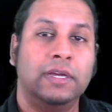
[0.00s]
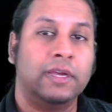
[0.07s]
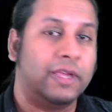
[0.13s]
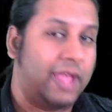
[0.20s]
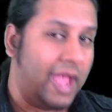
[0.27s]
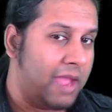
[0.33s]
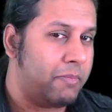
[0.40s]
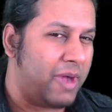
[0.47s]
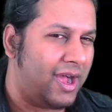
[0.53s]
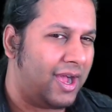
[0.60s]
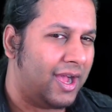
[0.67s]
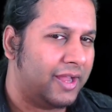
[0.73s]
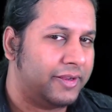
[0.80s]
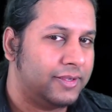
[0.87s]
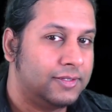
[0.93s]
game
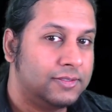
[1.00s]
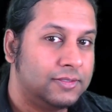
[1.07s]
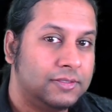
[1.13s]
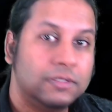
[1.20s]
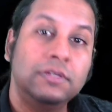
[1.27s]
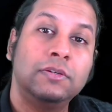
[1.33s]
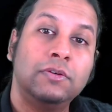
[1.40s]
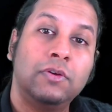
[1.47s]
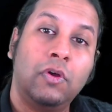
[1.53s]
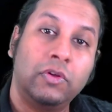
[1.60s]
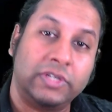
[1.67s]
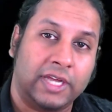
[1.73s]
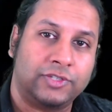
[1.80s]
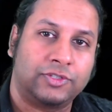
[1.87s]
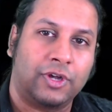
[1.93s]
hard or
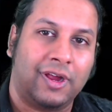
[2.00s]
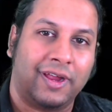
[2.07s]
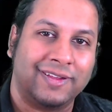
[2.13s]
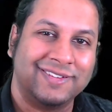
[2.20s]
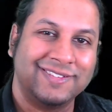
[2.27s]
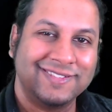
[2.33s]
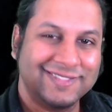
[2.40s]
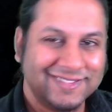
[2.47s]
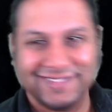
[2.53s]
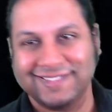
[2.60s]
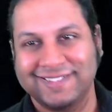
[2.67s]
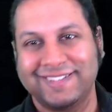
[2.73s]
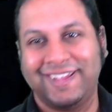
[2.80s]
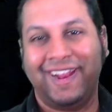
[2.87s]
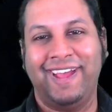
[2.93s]
die trying.
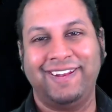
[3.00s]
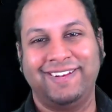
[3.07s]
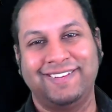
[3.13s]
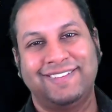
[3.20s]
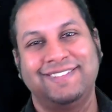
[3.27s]
Good night.